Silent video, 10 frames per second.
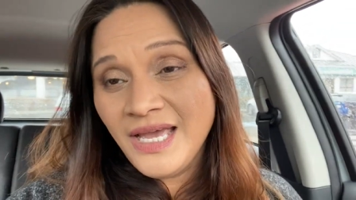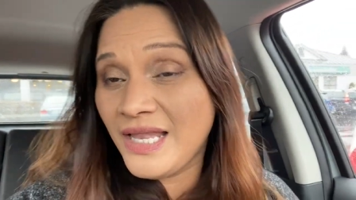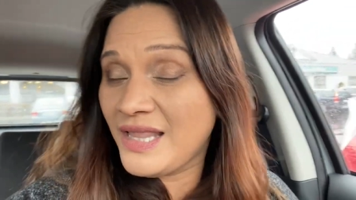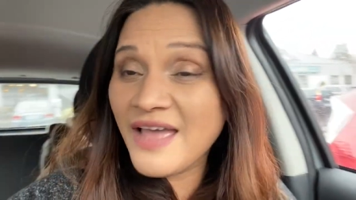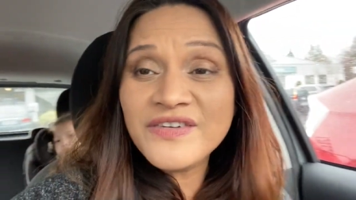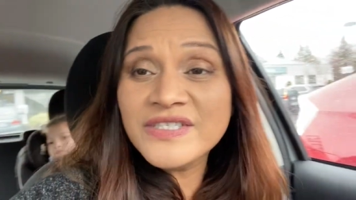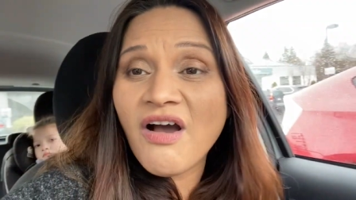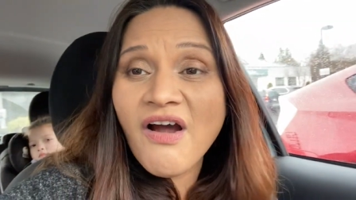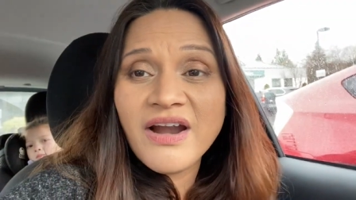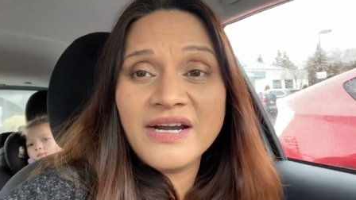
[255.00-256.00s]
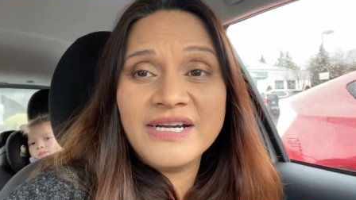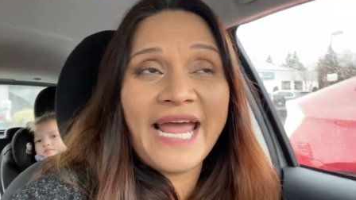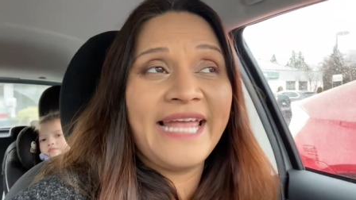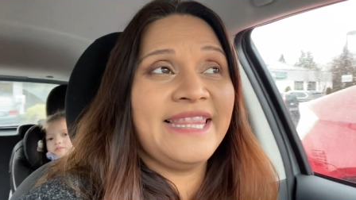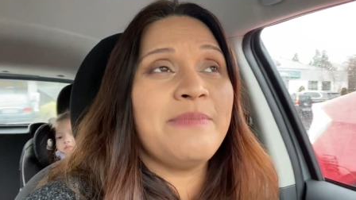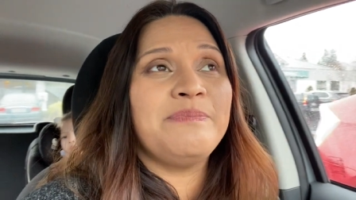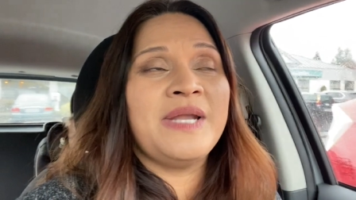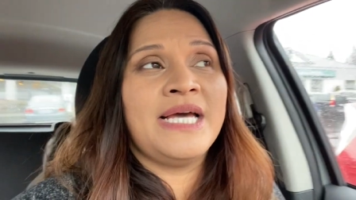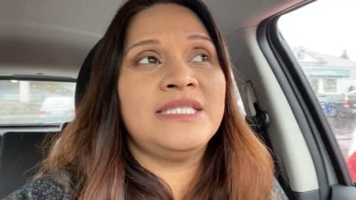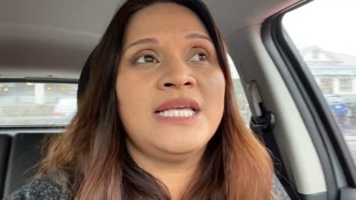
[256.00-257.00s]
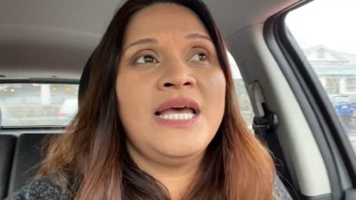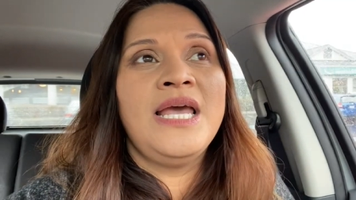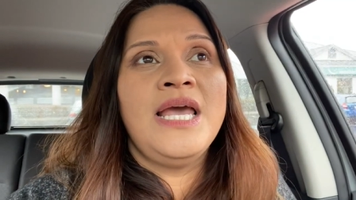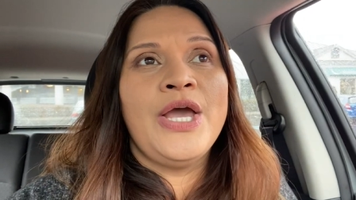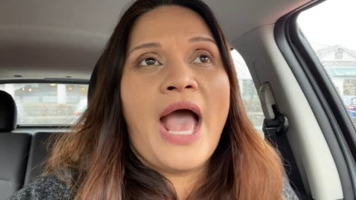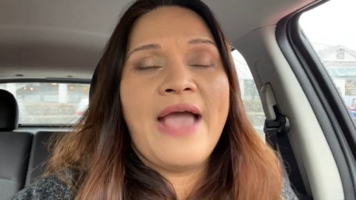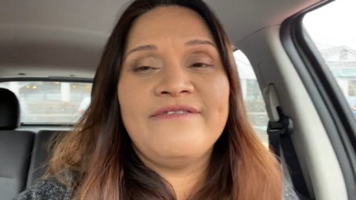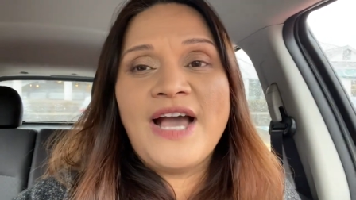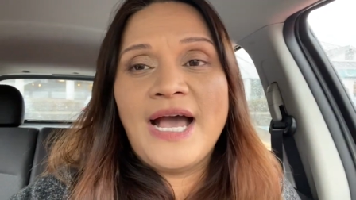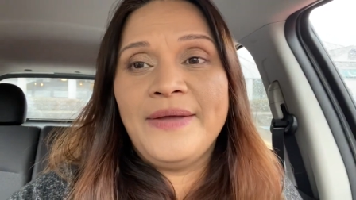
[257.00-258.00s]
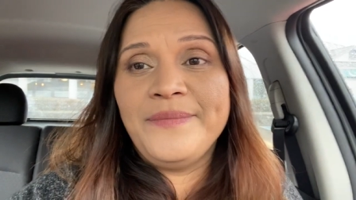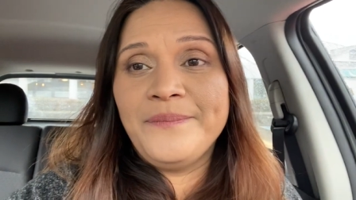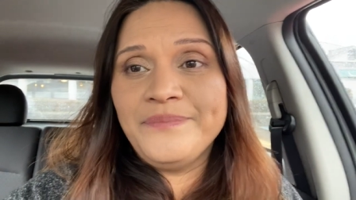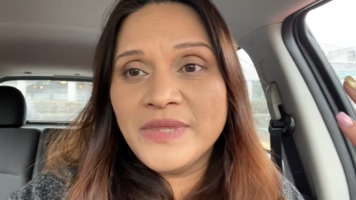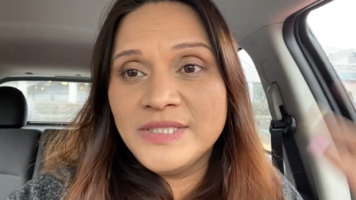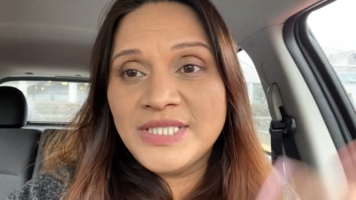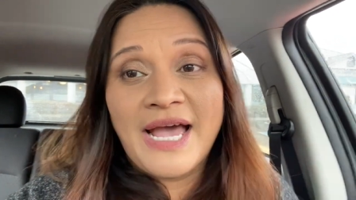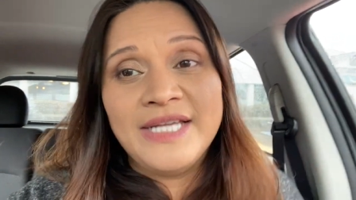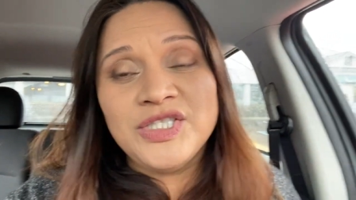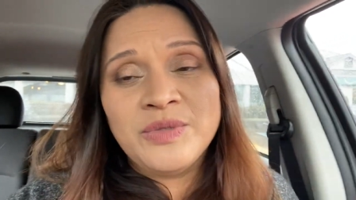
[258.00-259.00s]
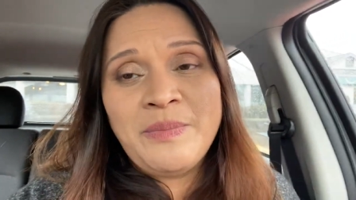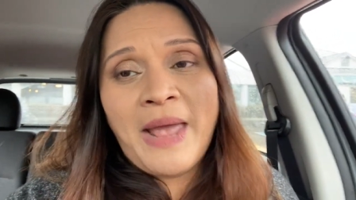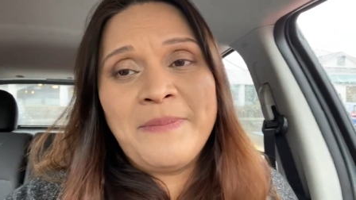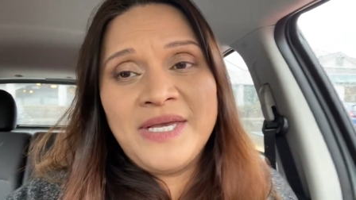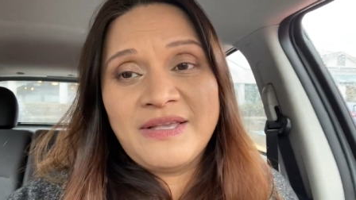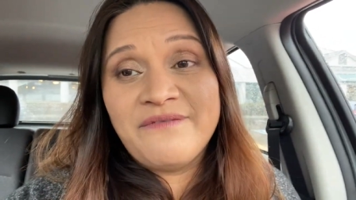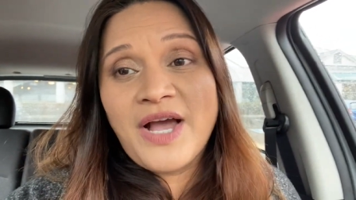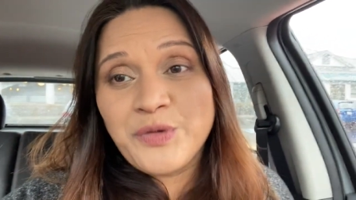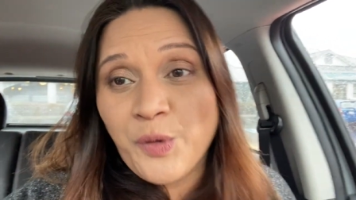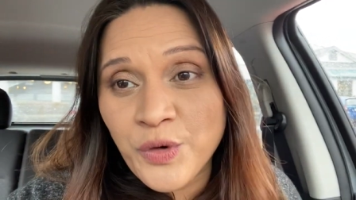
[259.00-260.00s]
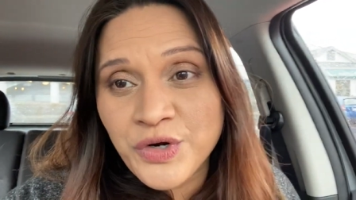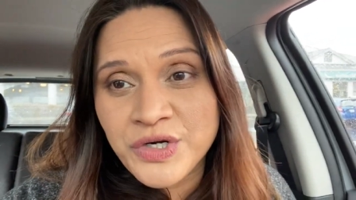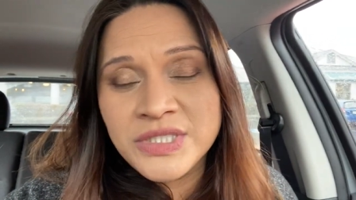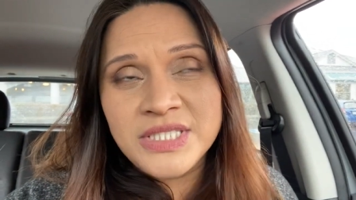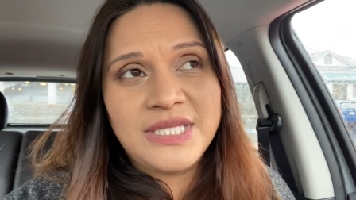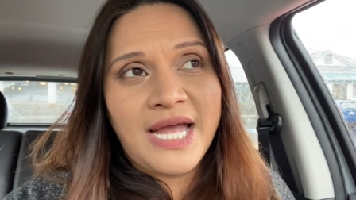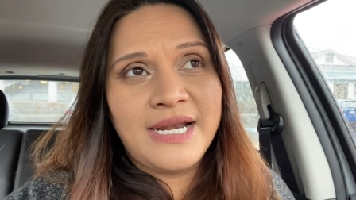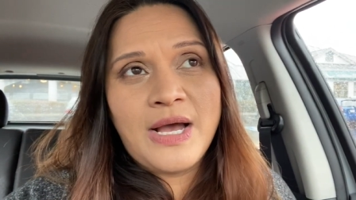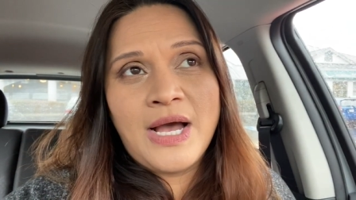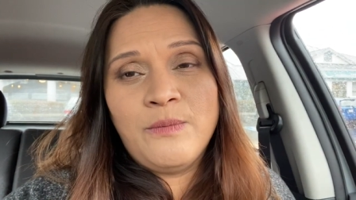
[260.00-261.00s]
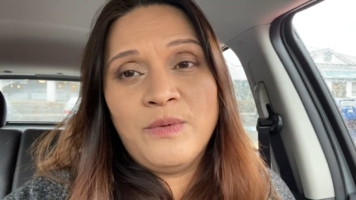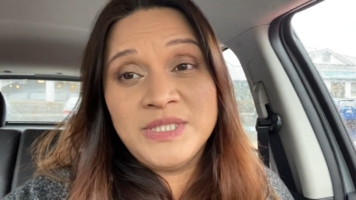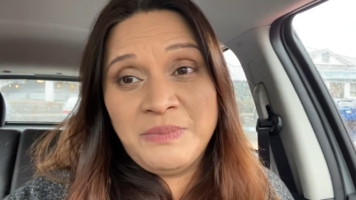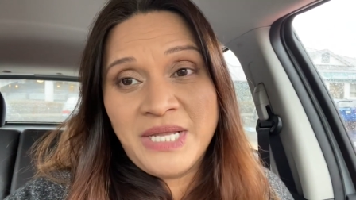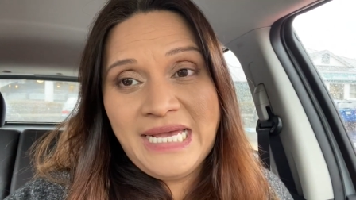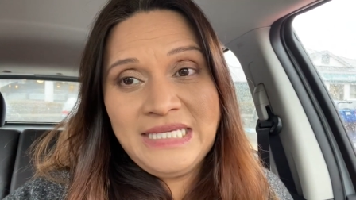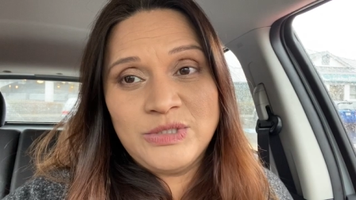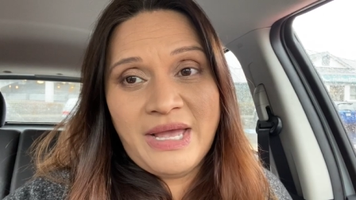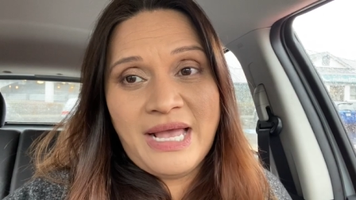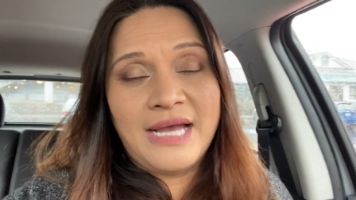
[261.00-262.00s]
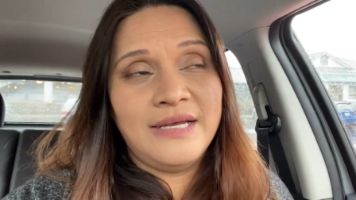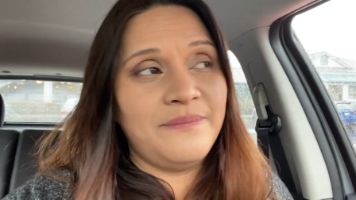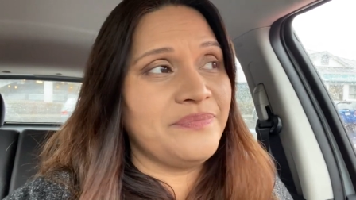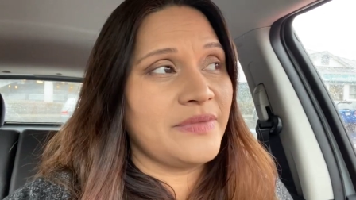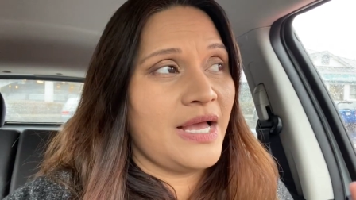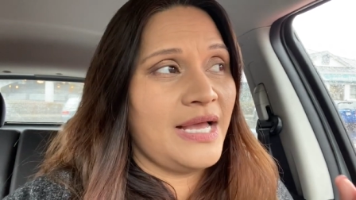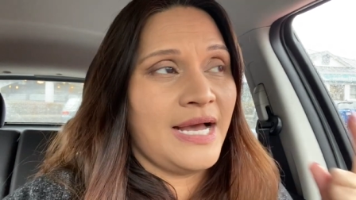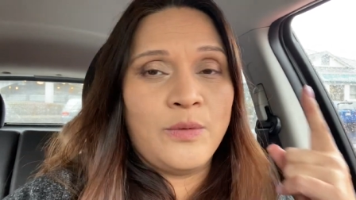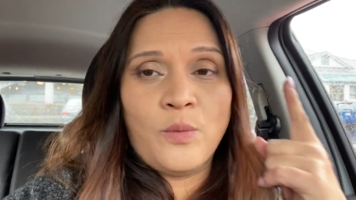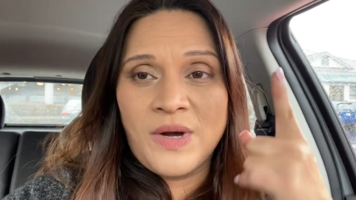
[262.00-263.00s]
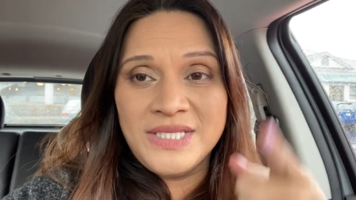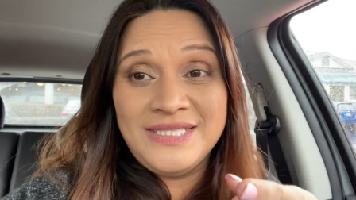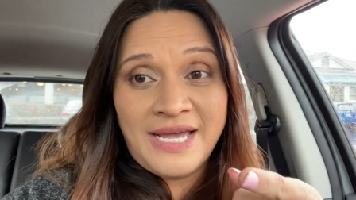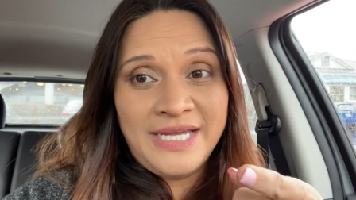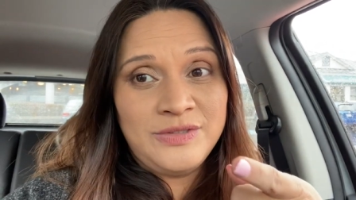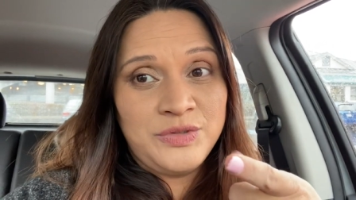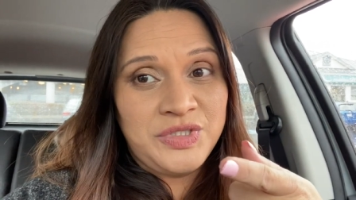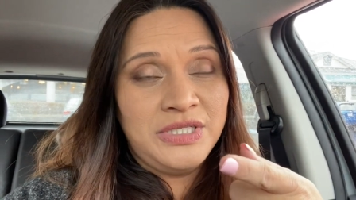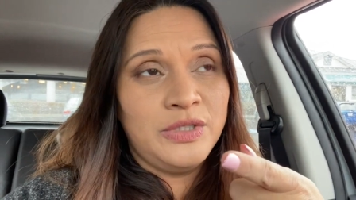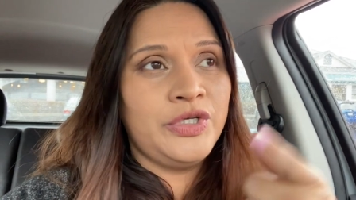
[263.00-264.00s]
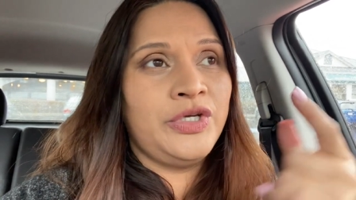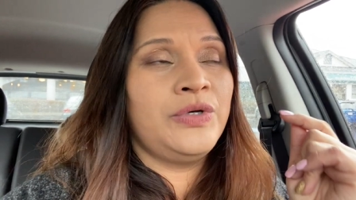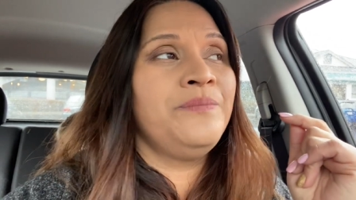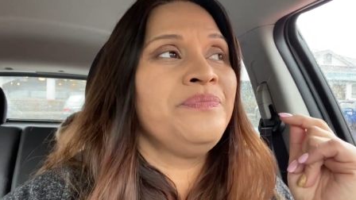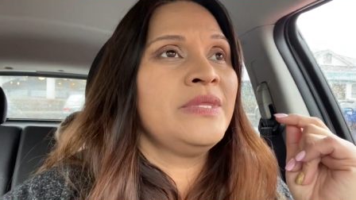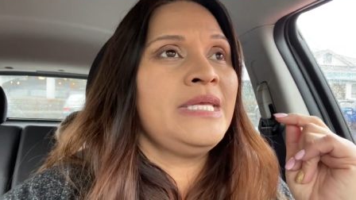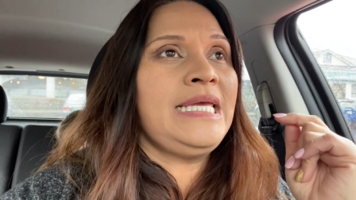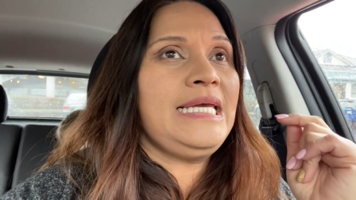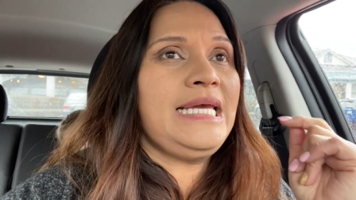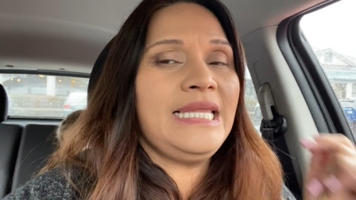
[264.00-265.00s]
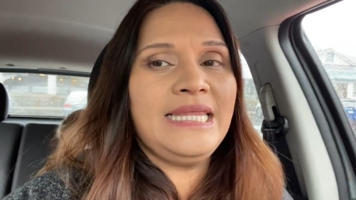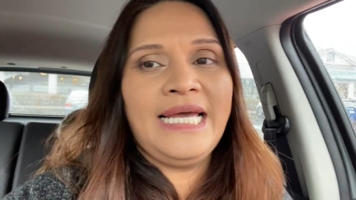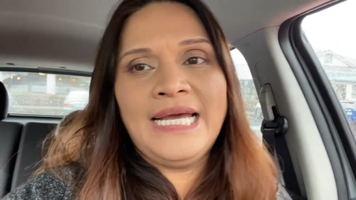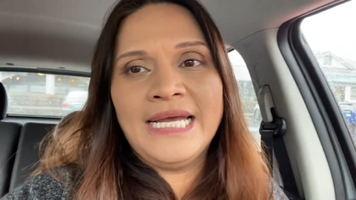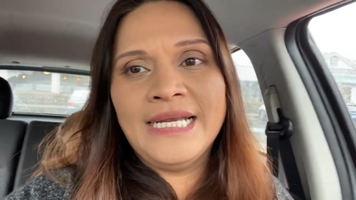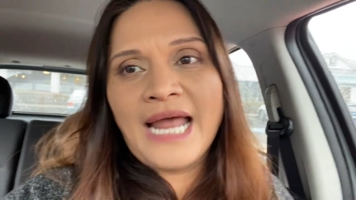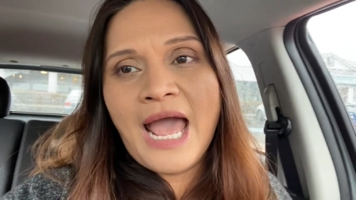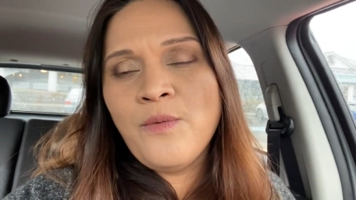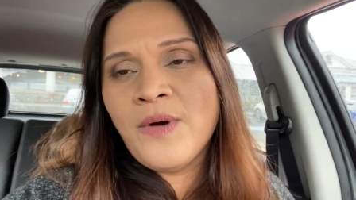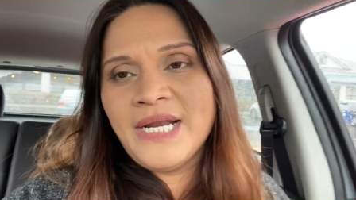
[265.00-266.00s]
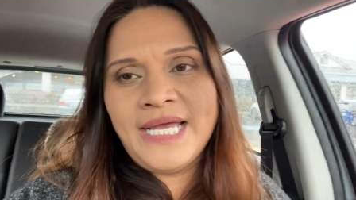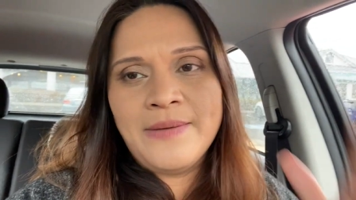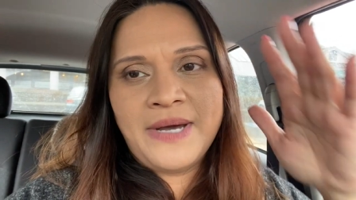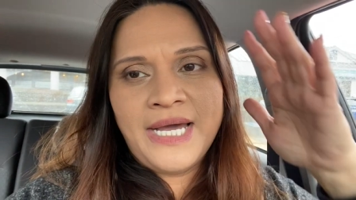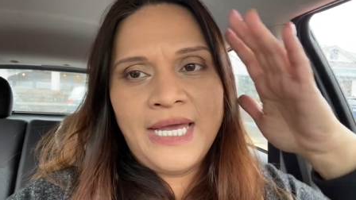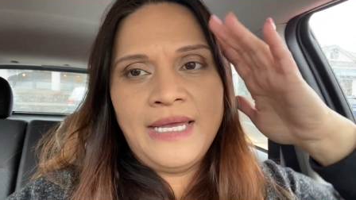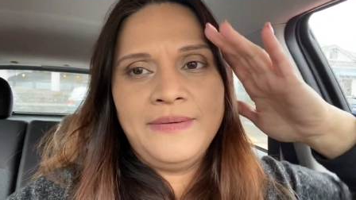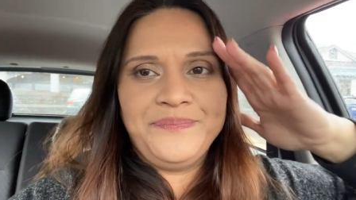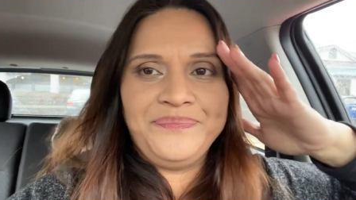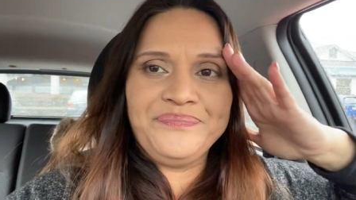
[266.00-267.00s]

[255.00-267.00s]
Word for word: life is hard. And then plus, I've got signs to make because I've got orders that uh, was placed. So I got I got one sign to still do, and then I want to get my